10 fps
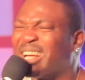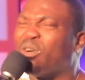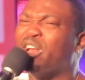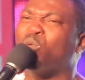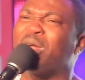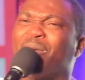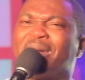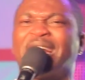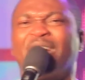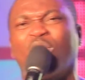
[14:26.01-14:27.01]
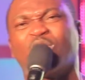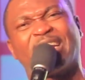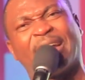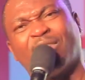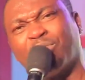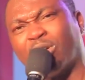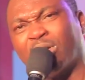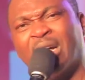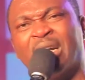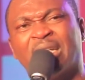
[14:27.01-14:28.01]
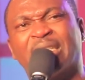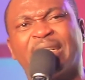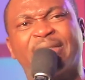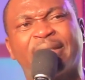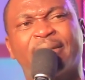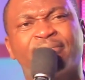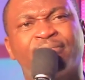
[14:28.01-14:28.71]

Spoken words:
I got the word other than God signed up for yes.